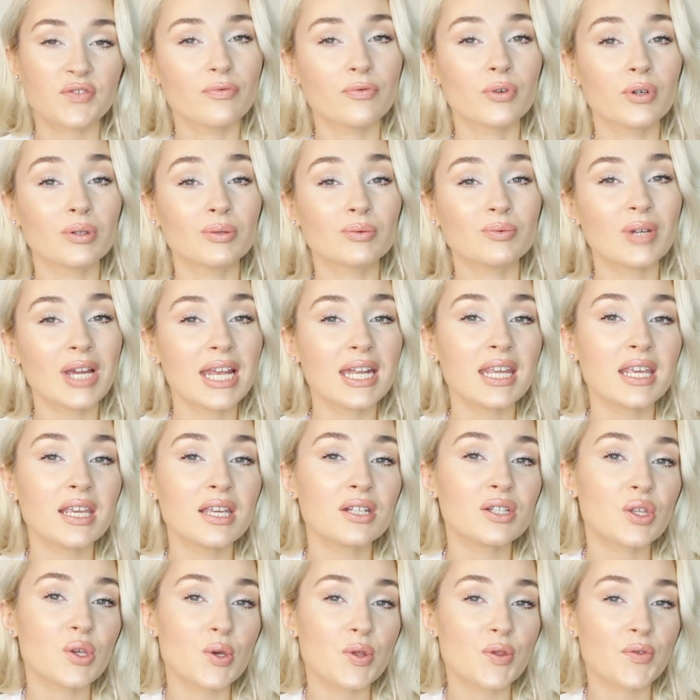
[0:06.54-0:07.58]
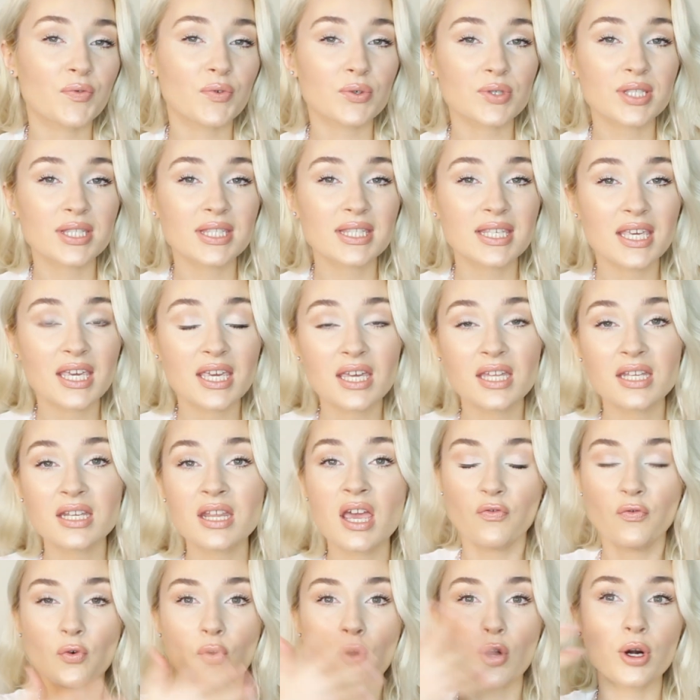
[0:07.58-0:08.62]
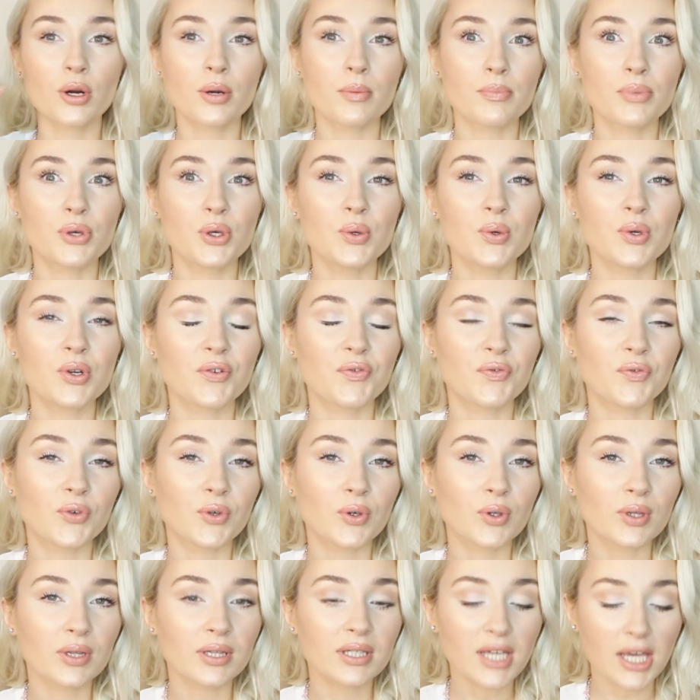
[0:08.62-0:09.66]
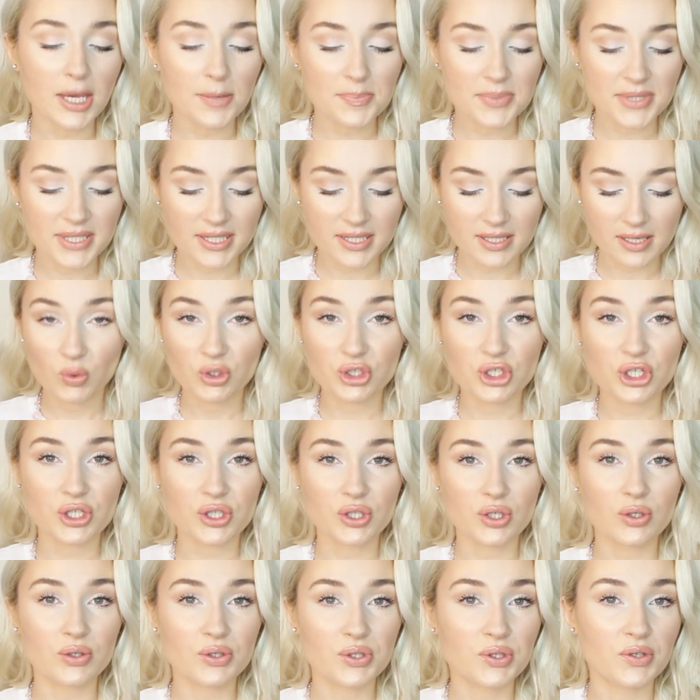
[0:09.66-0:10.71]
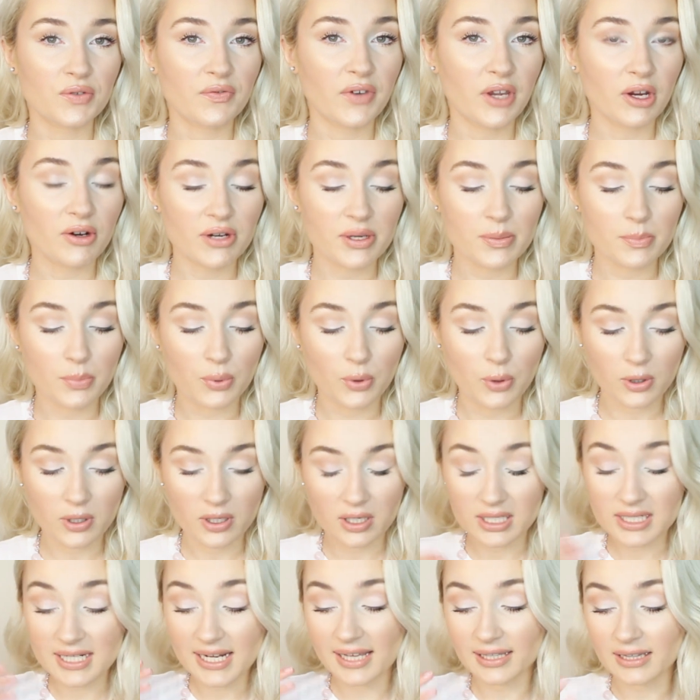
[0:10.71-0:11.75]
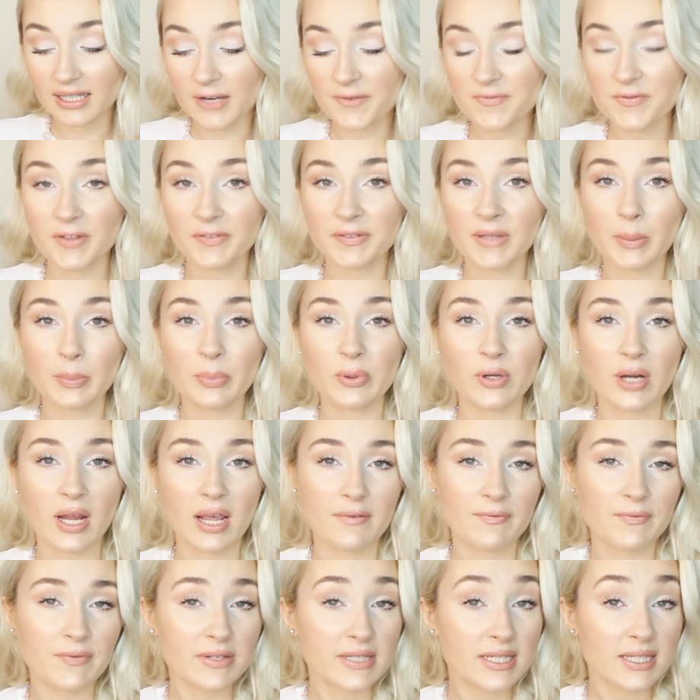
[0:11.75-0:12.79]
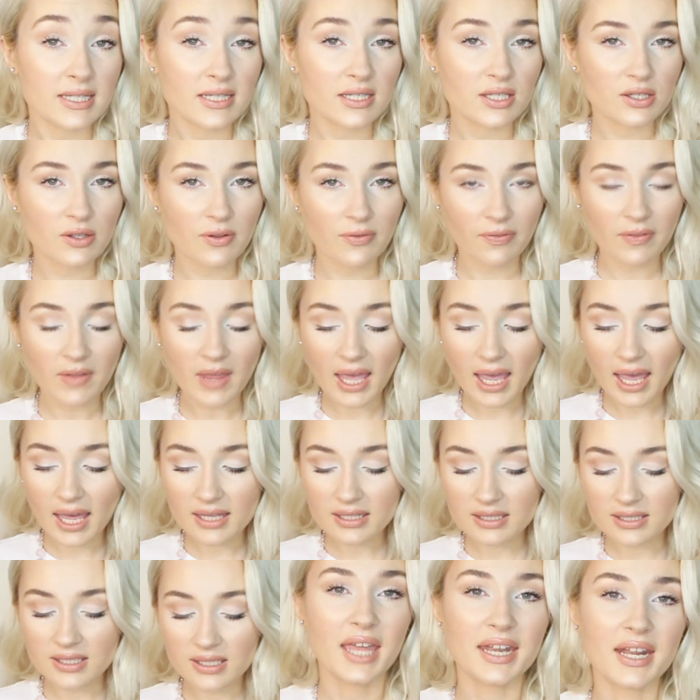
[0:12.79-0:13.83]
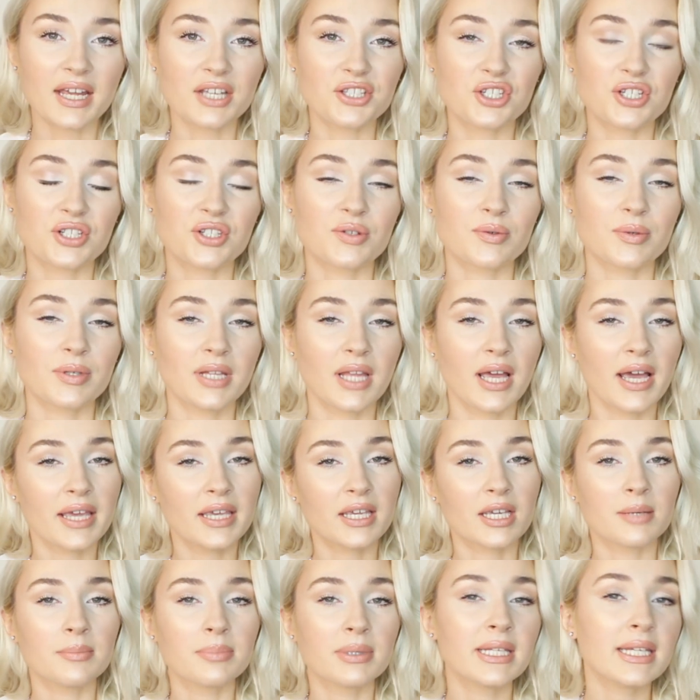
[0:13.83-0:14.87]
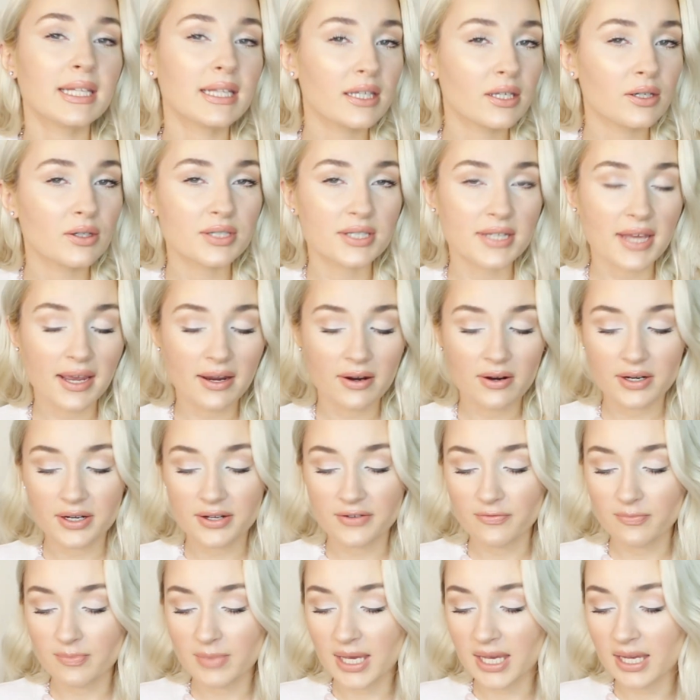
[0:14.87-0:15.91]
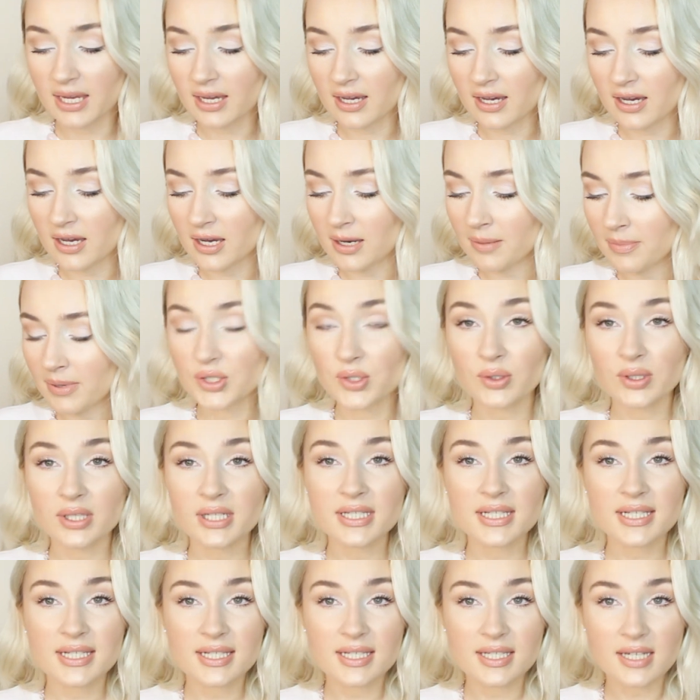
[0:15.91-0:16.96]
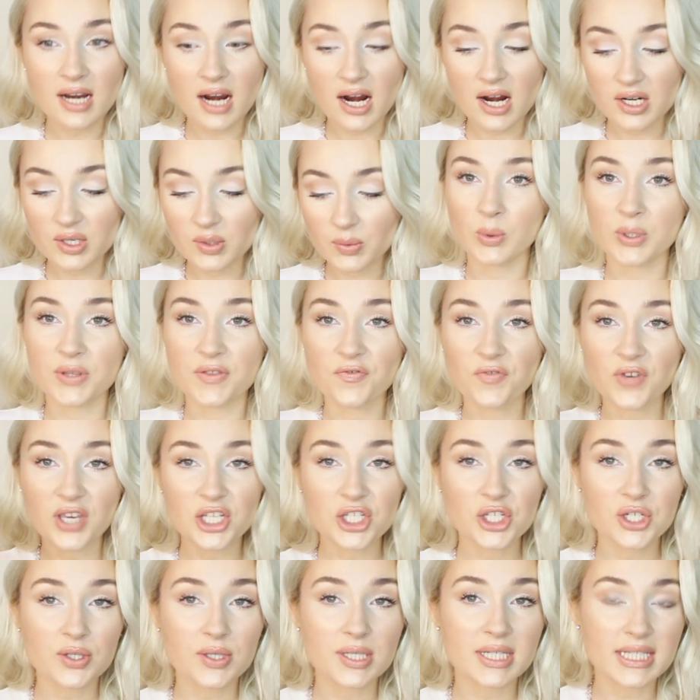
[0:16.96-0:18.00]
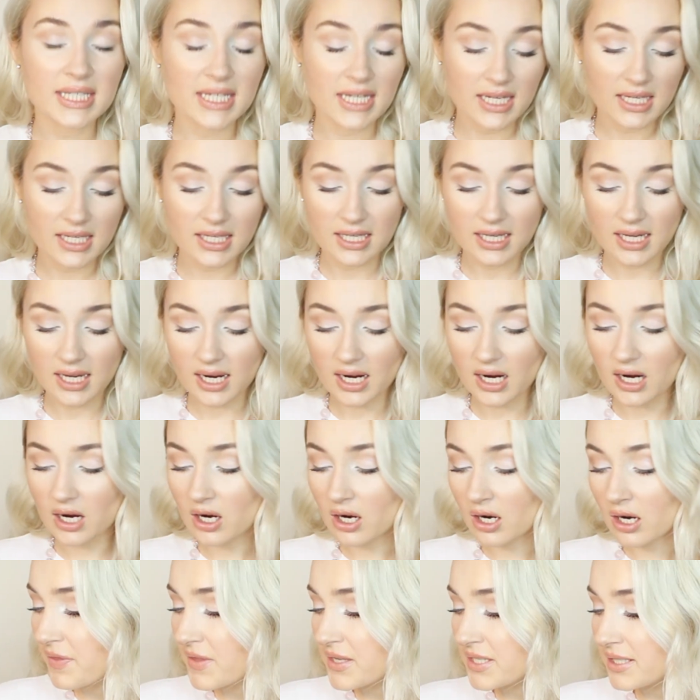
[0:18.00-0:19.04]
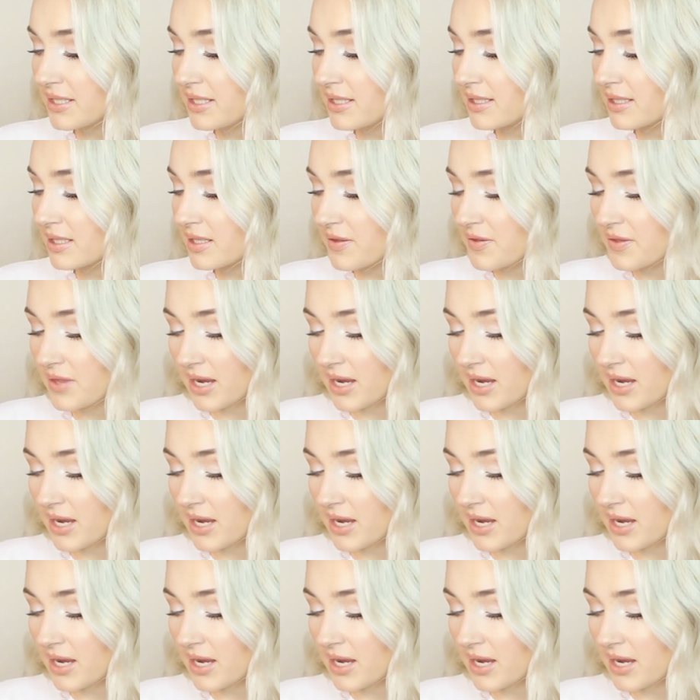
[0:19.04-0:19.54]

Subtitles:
for radiant, youthful skin, for beautiful lips, which is also very important. I love that they put emphasis on that and not just relying completely on decorative makeup. So let's start with facial skincare. This is